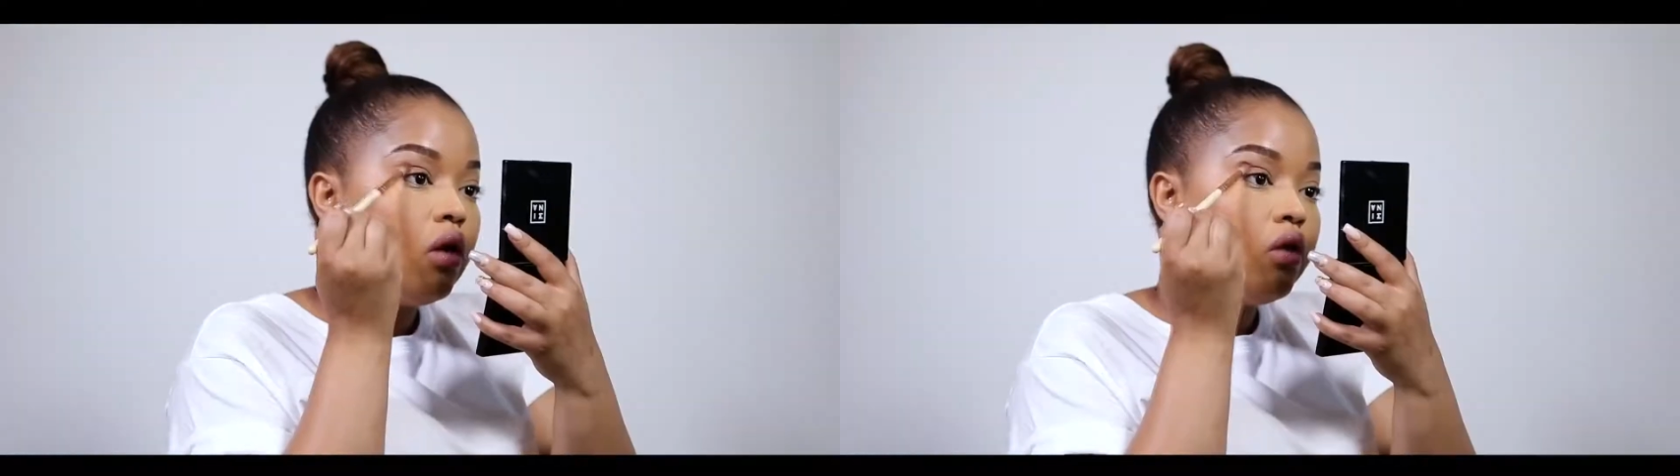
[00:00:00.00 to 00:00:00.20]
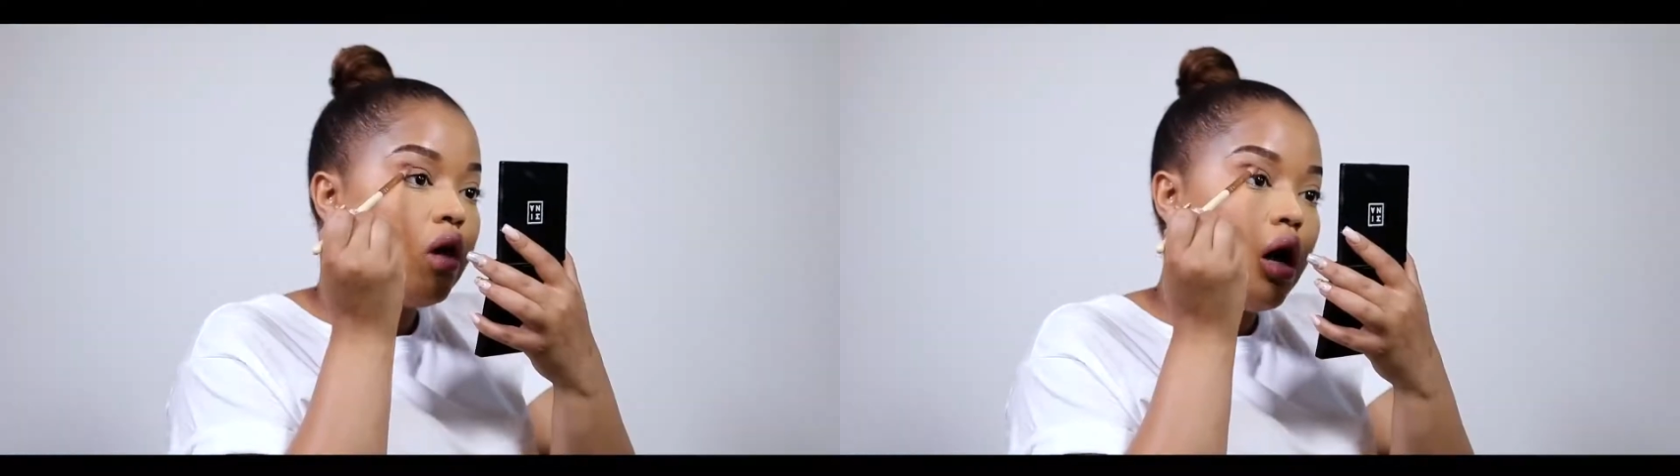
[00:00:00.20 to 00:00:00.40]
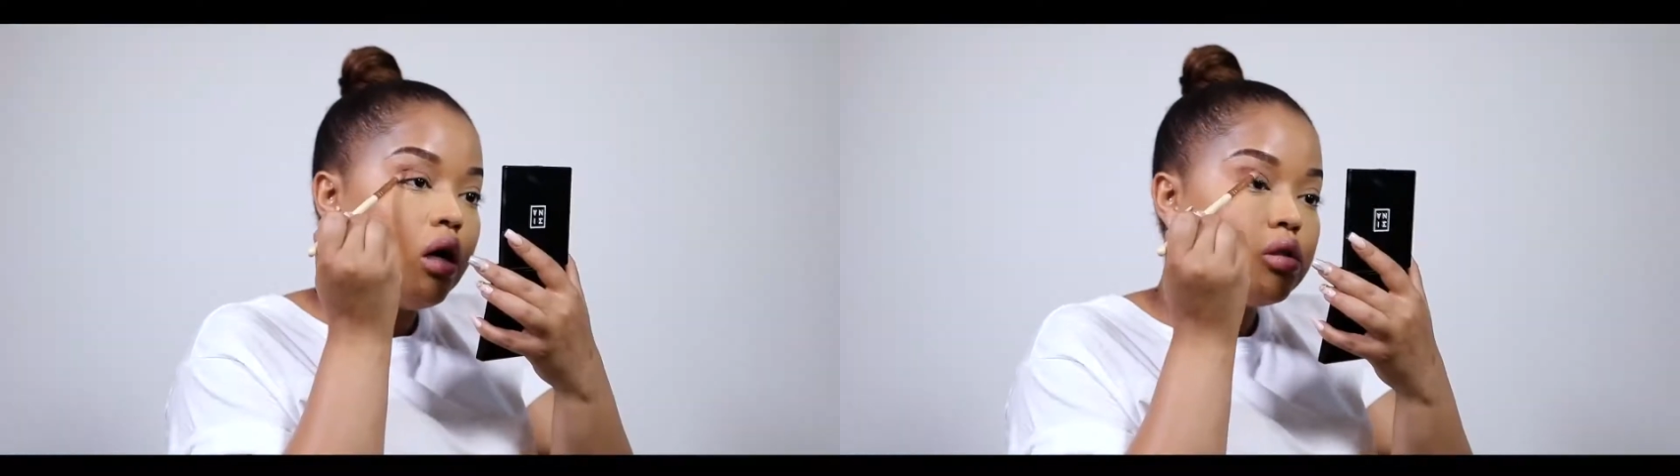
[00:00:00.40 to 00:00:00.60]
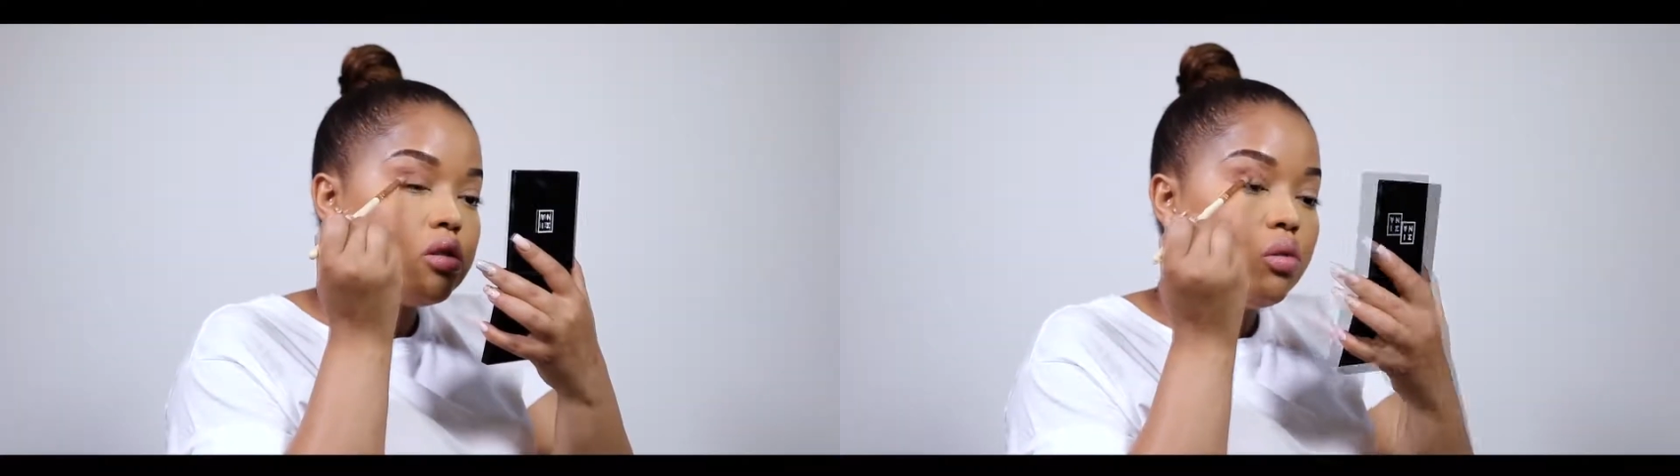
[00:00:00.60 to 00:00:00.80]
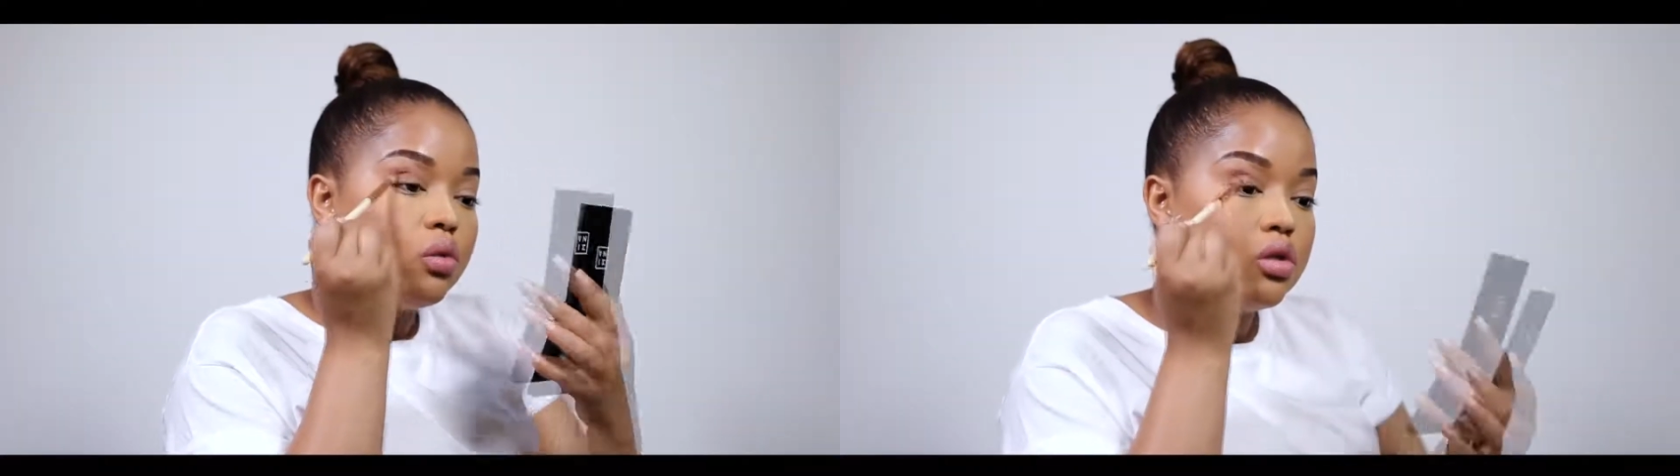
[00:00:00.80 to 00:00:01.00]
The outer
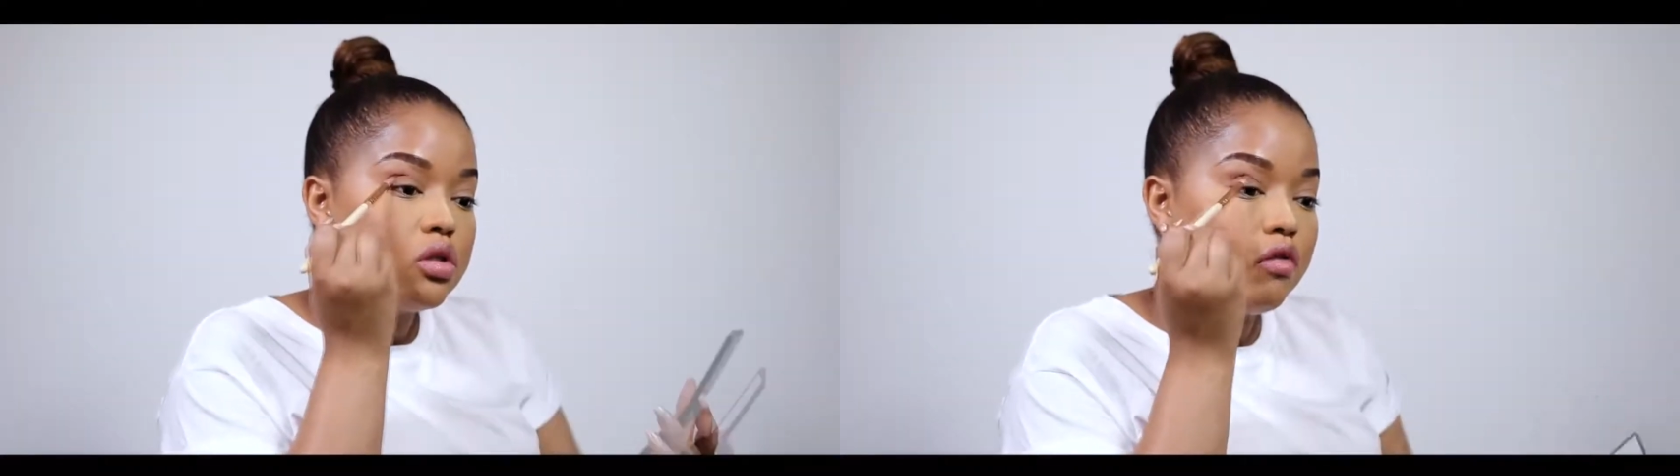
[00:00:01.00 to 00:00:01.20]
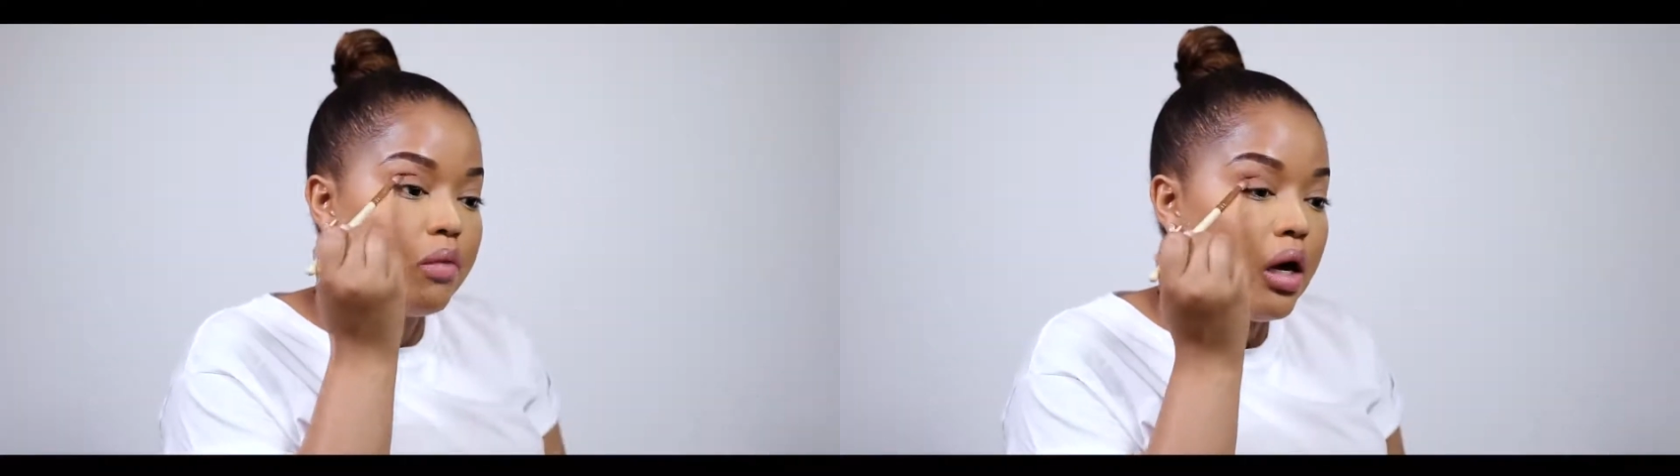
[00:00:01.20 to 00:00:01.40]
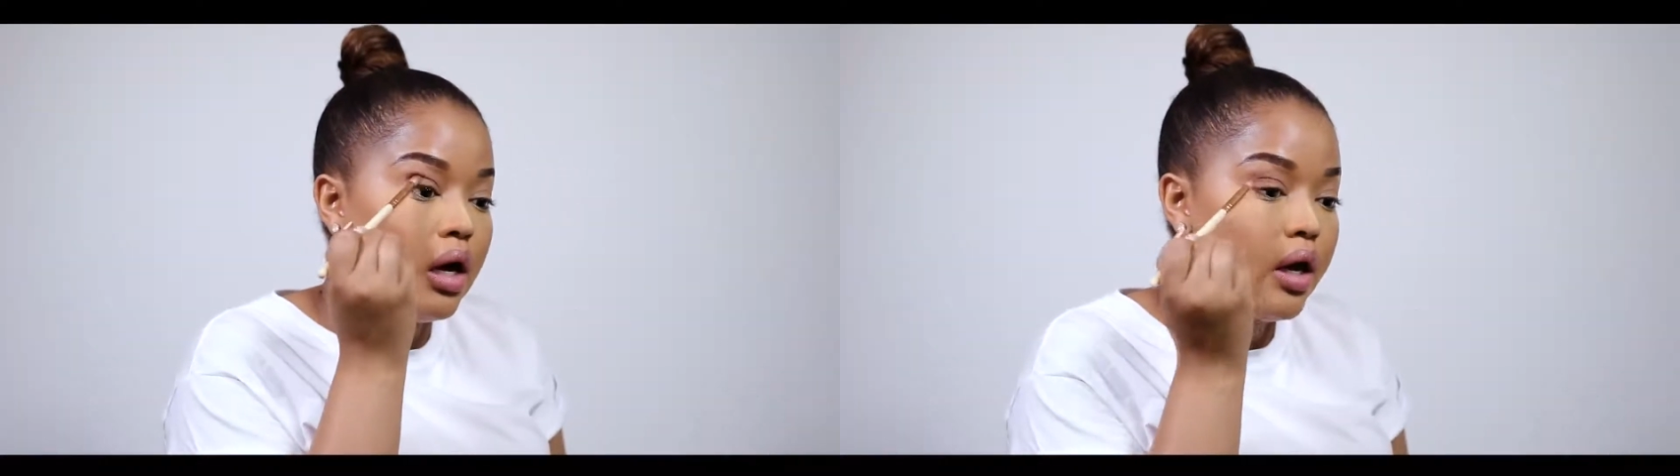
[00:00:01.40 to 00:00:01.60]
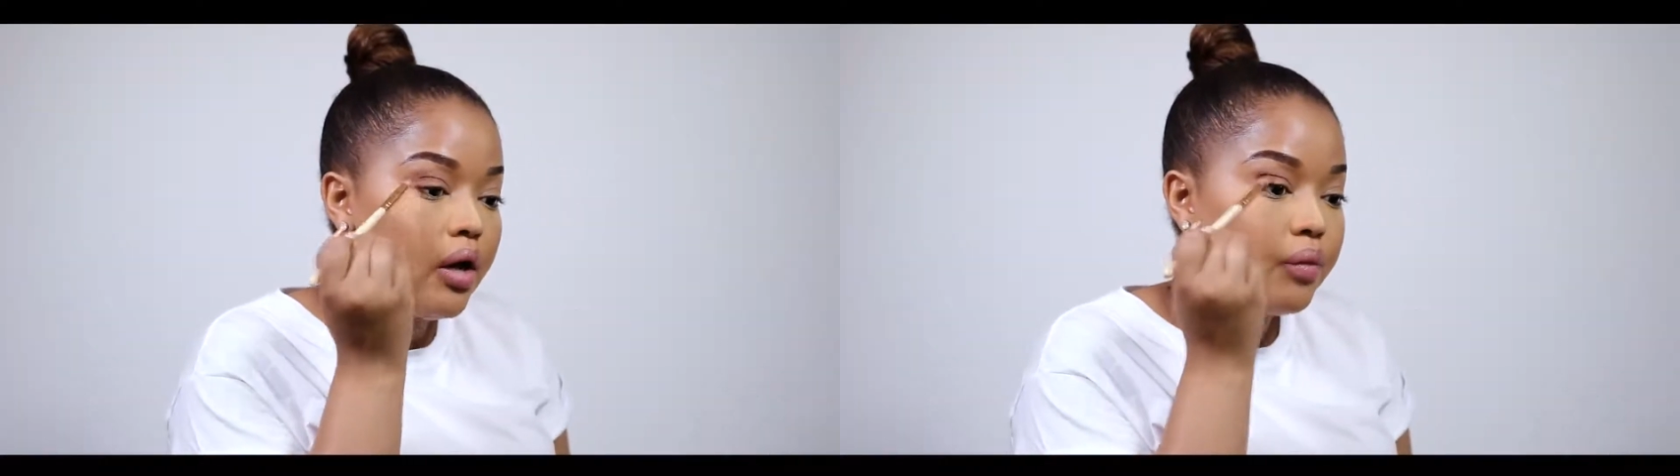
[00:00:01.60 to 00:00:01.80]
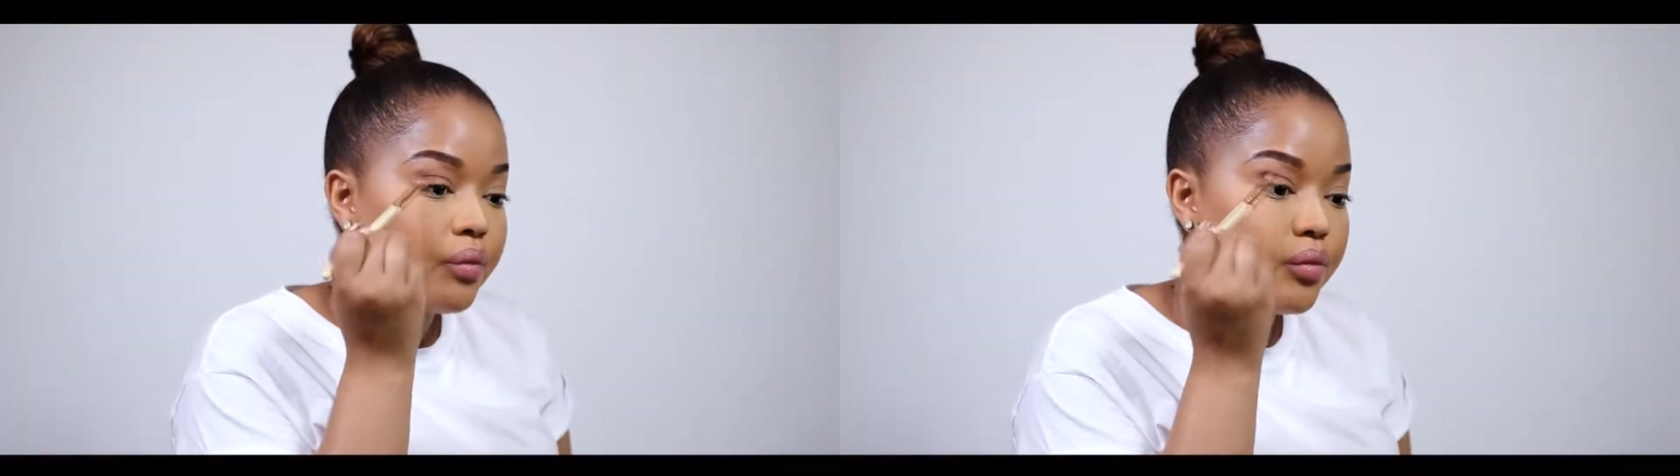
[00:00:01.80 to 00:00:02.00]
corners of my eye.